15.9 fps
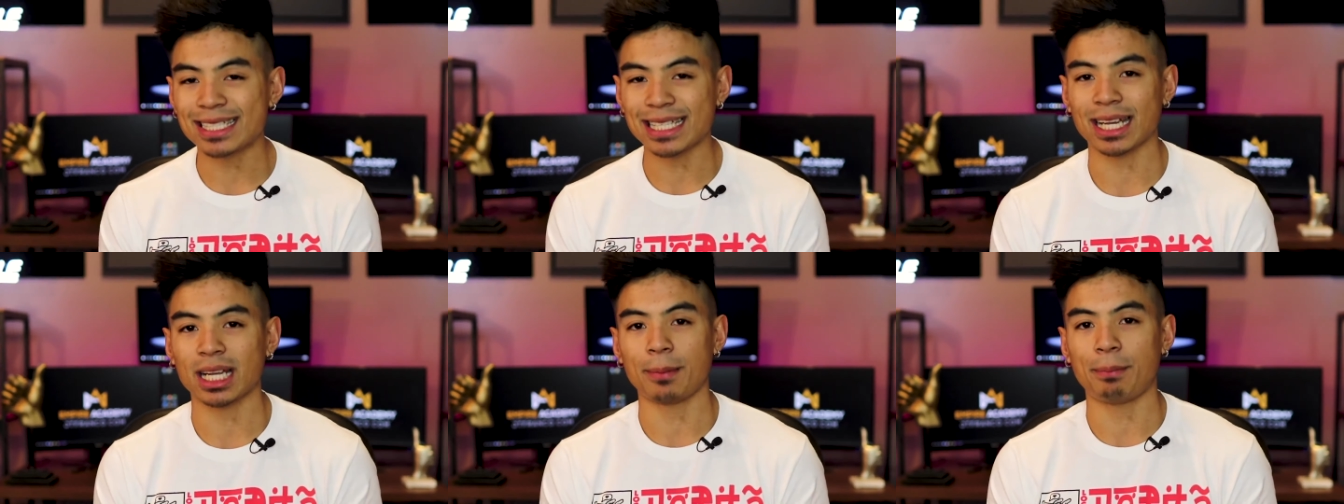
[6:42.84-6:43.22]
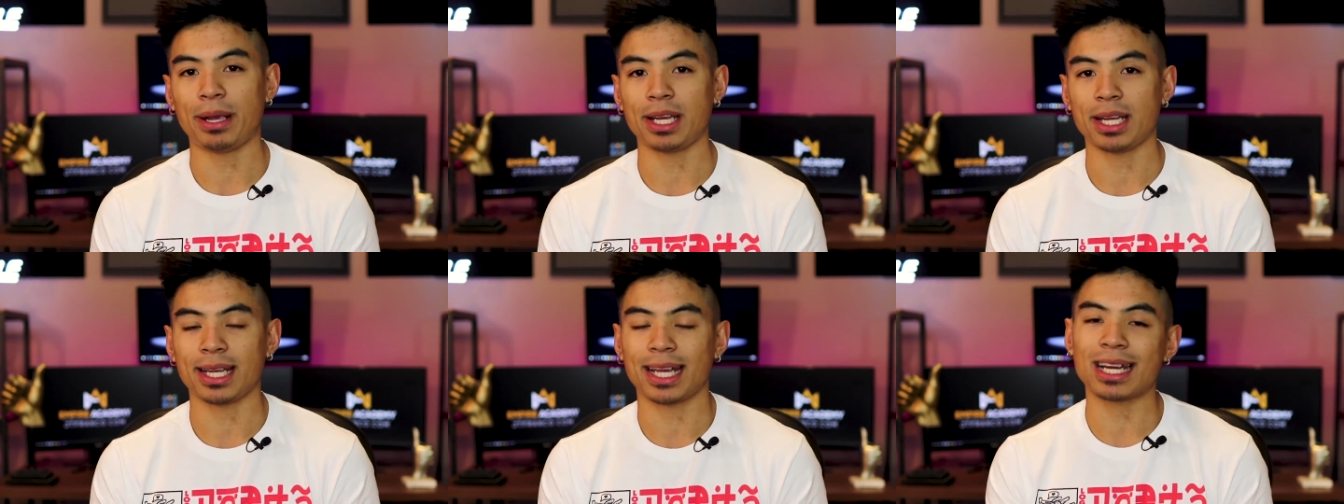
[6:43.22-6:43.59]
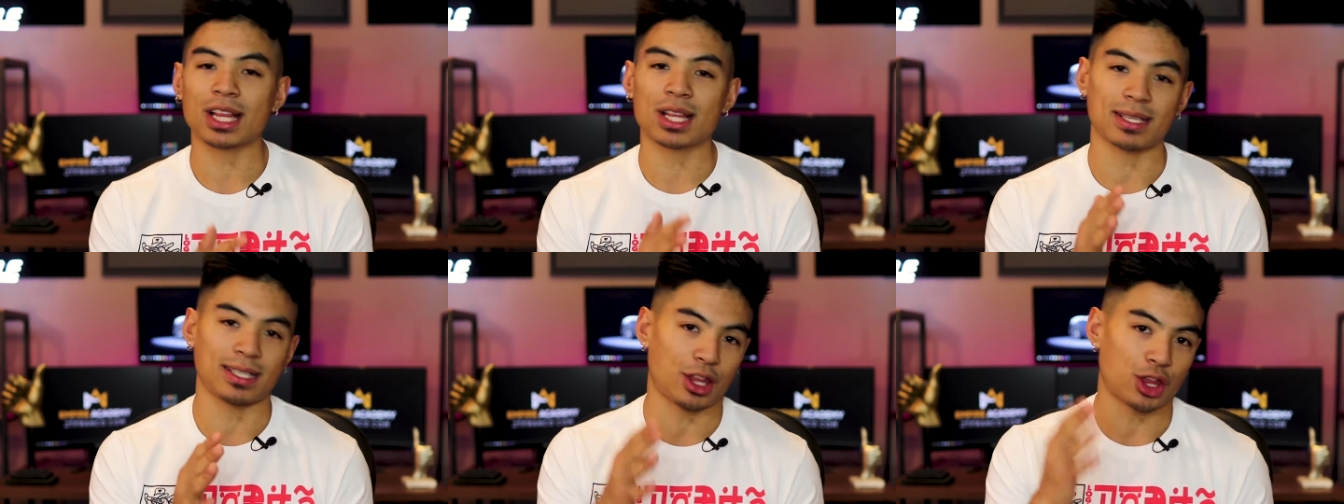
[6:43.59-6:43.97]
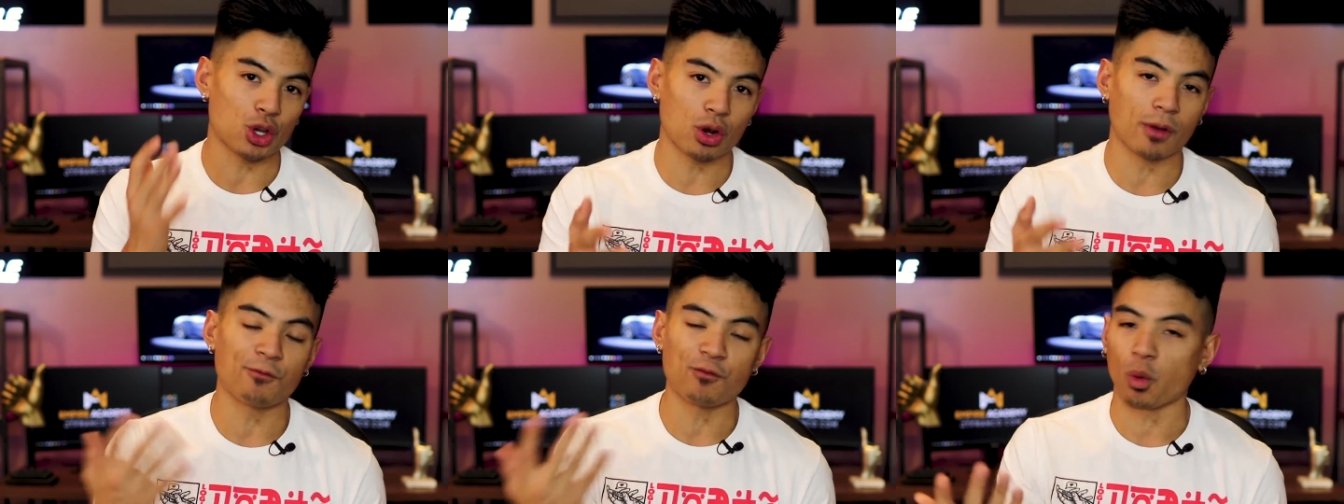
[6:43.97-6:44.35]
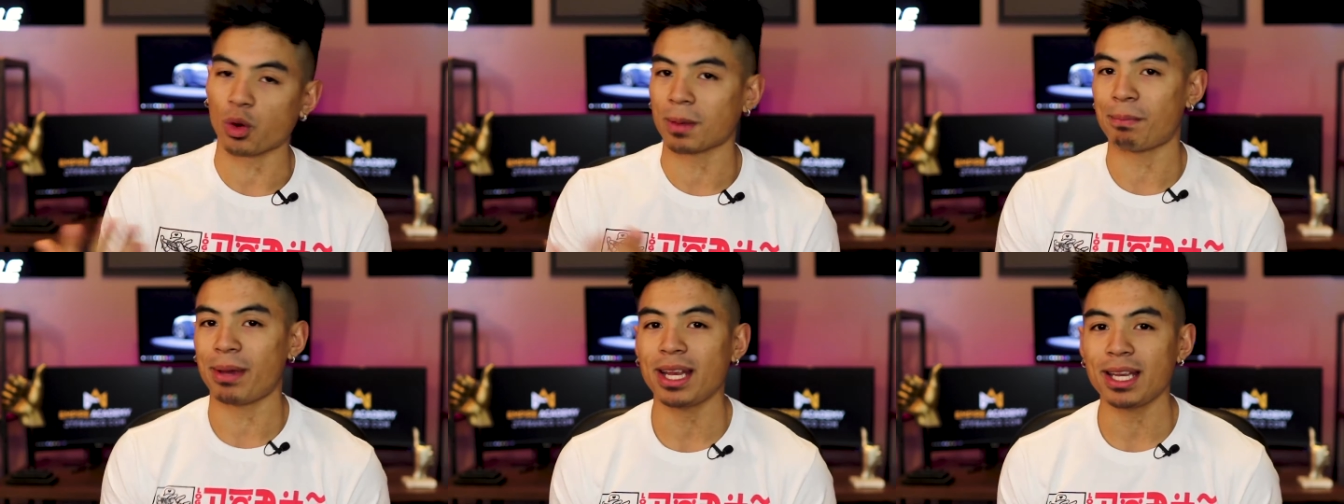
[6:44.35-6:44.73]
a second opinion, get a third,
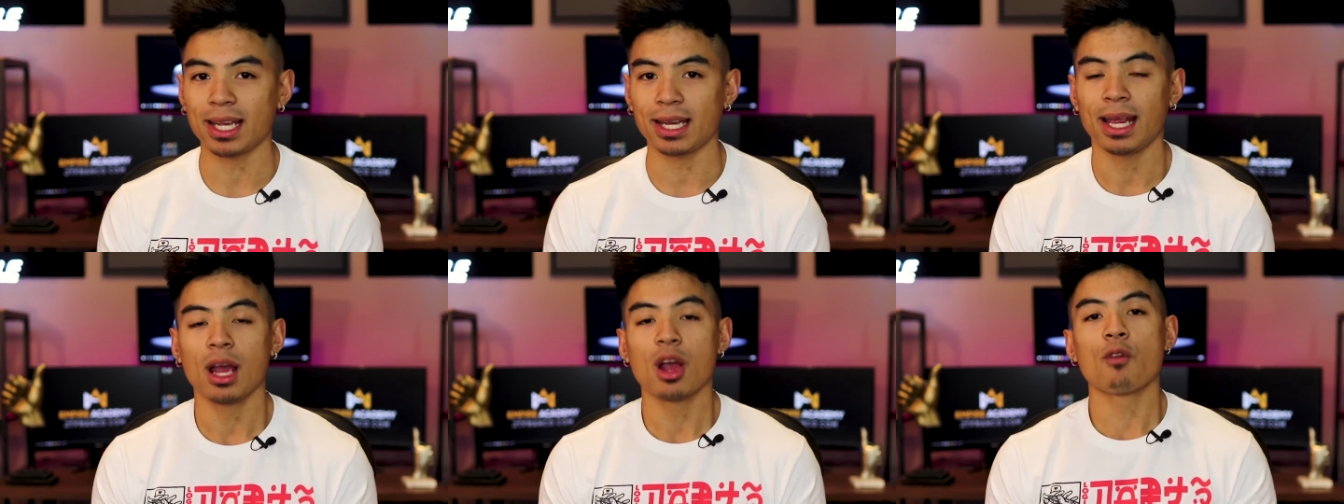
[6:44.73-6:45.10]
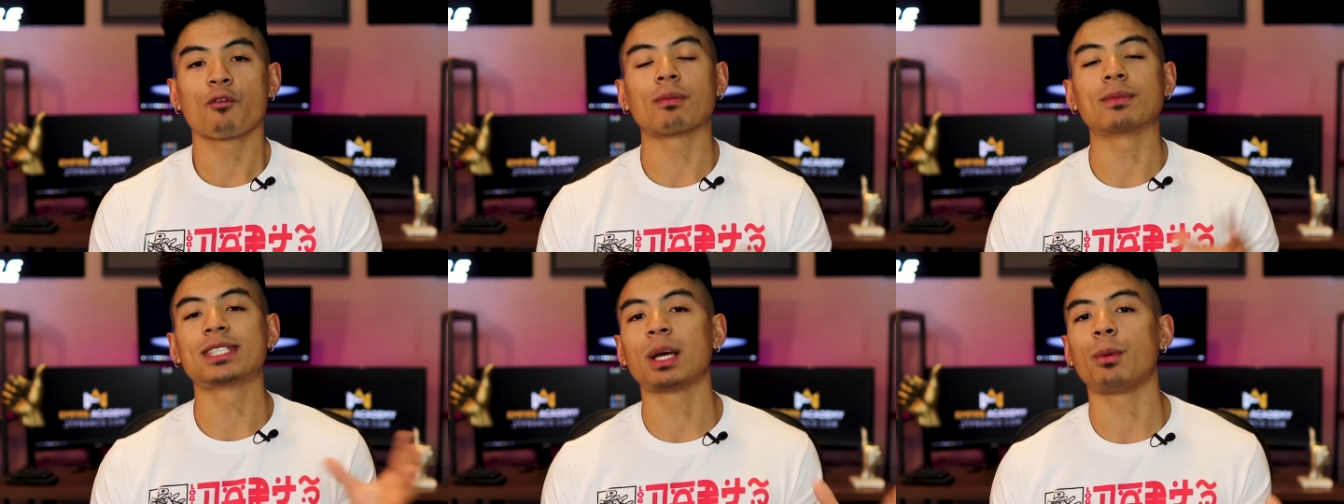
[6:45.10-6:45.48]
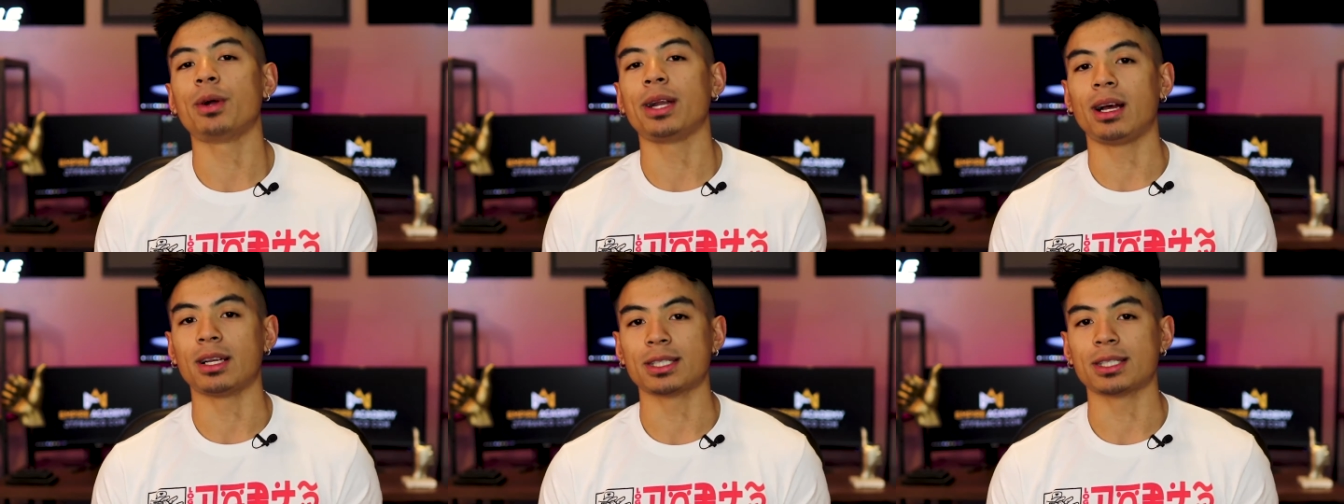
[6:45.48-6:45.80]
fourth opinion from someone